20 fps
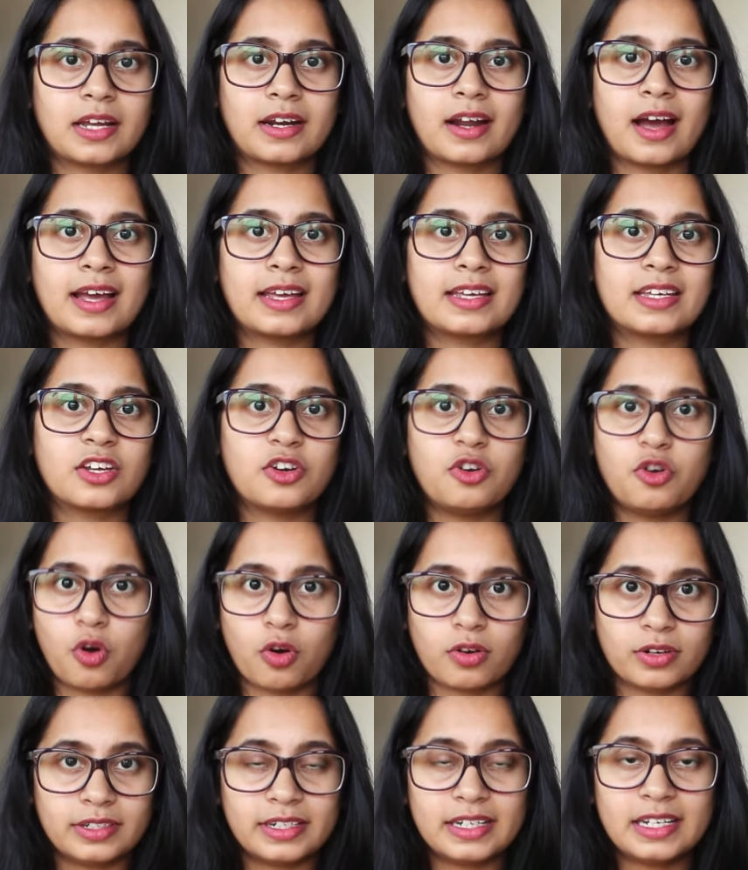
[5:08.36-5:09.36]
that I
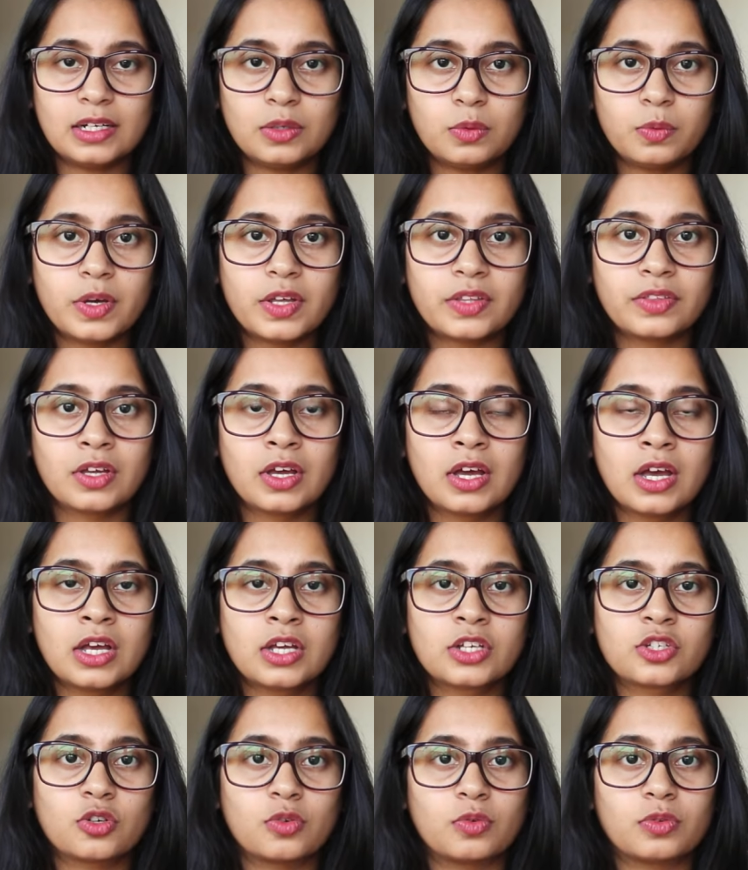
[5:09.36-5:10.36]
cannot deal with.
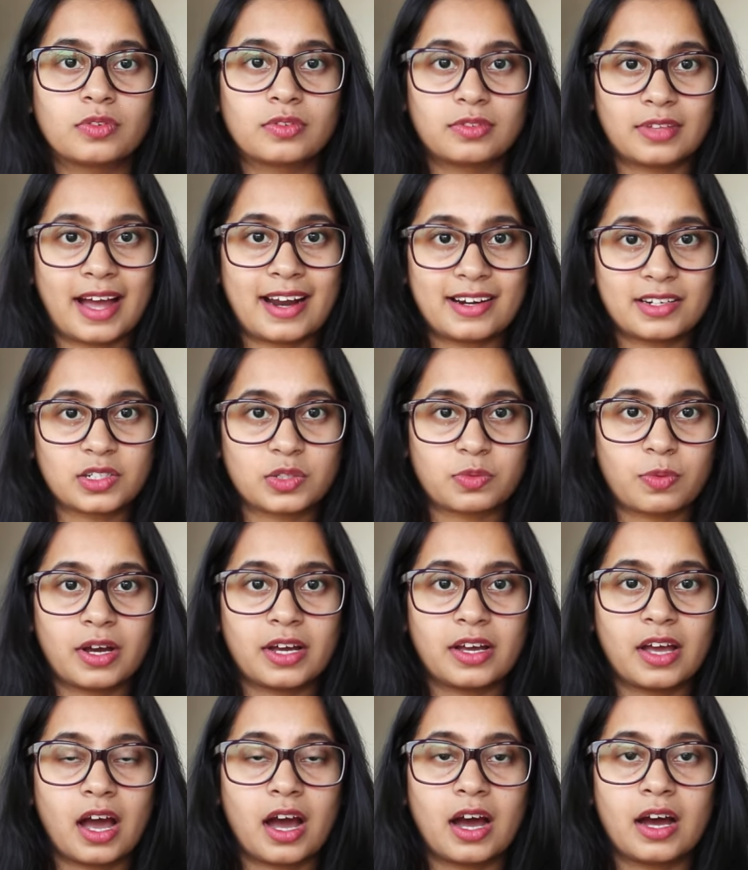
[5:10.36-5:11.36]
So that is
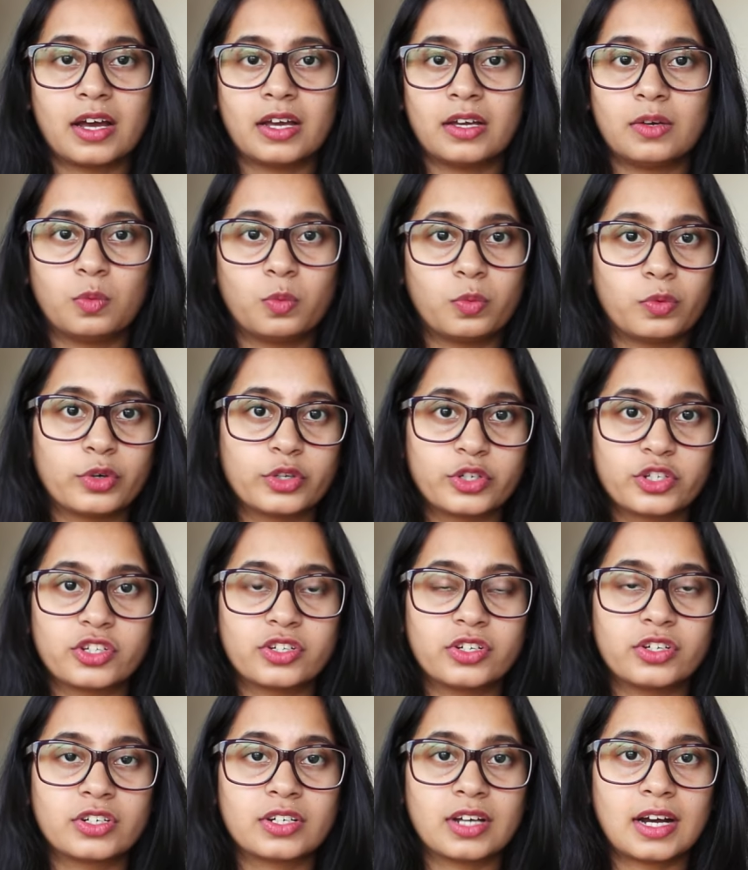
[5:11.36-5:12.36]
why I
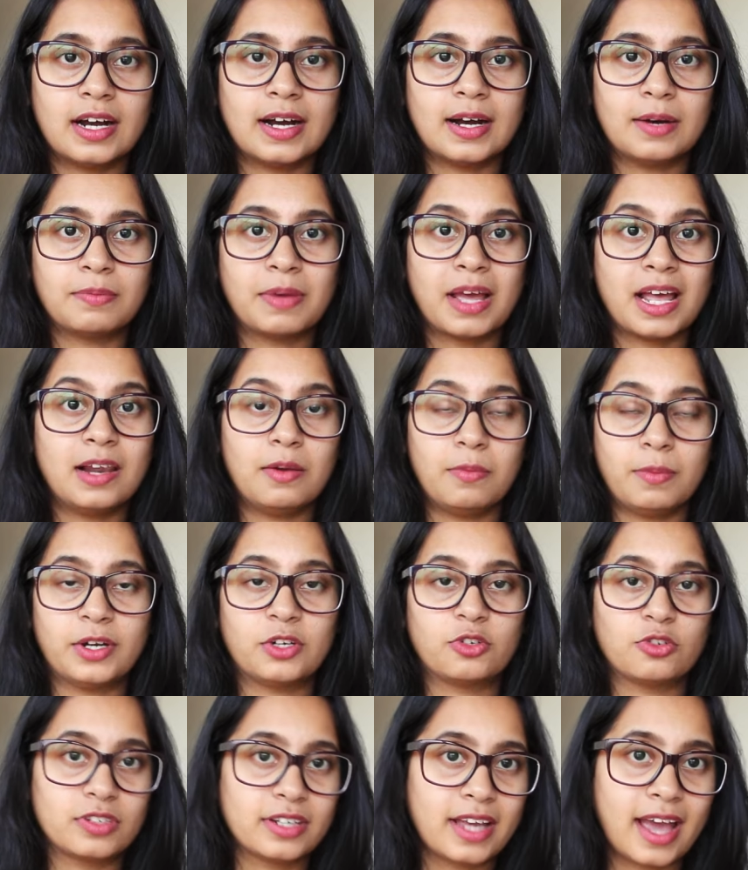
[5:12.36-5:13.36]
wasn't
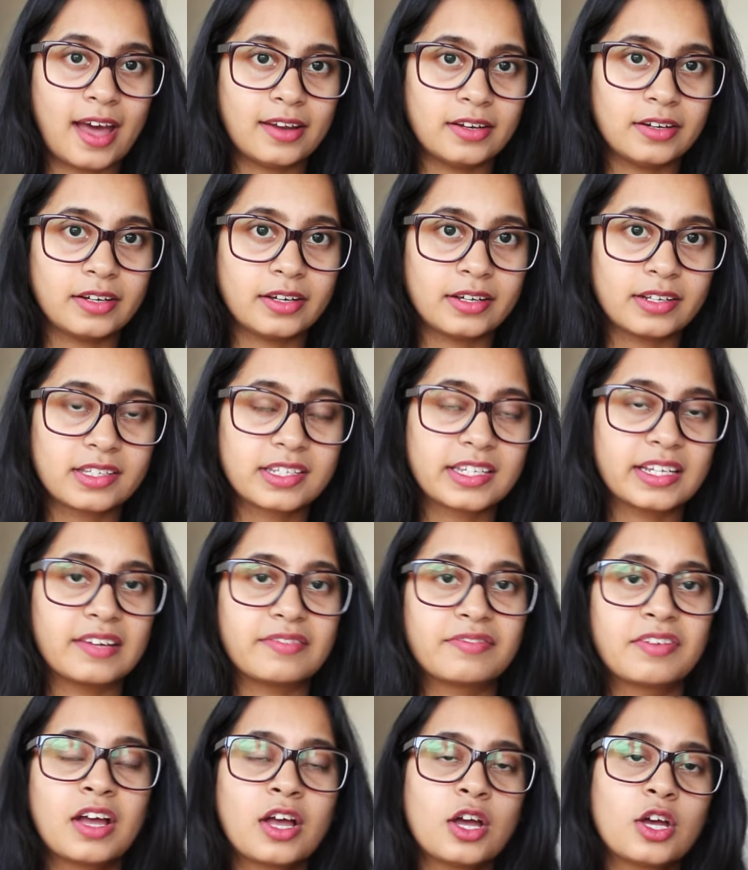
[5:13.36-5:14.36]
hell-bent on Canada
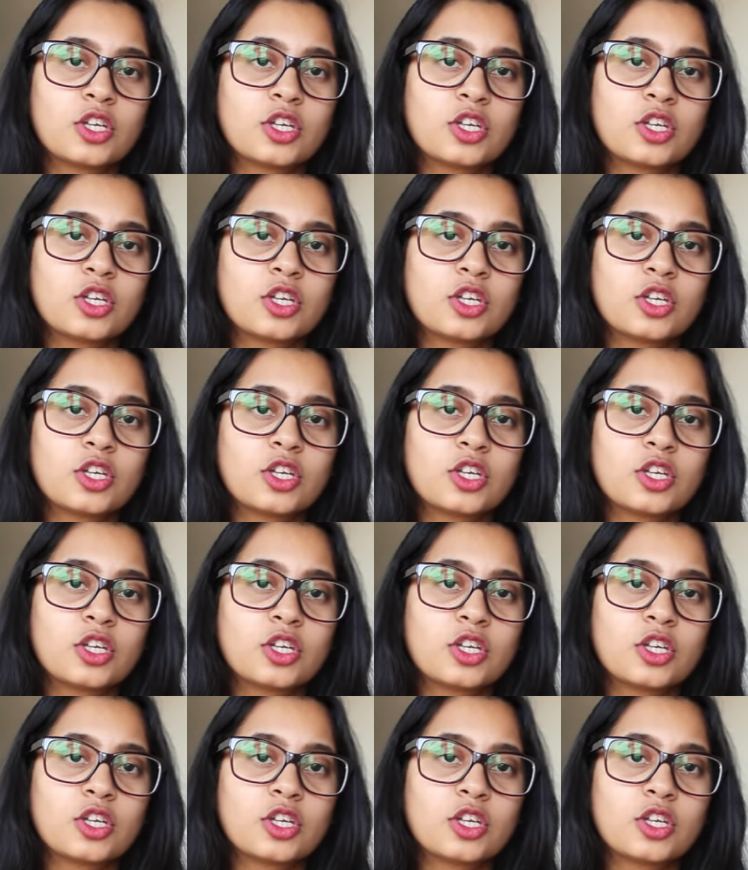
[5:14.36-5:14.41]
itself.